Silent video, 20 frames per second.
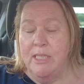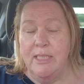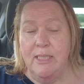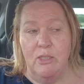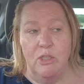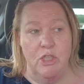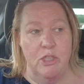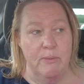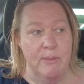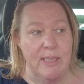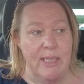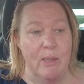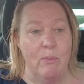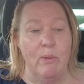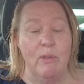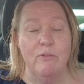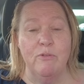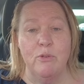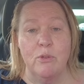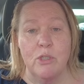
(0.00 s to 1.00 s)
so she was like,
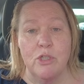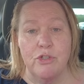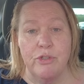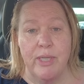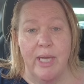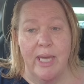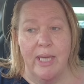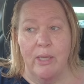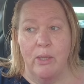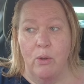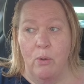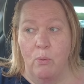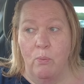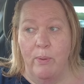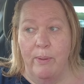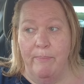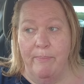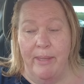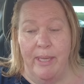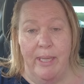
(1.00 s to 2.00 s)
well, if Audrey can't go
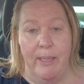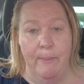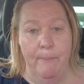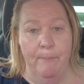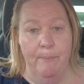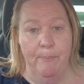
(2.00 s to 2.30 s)
with me,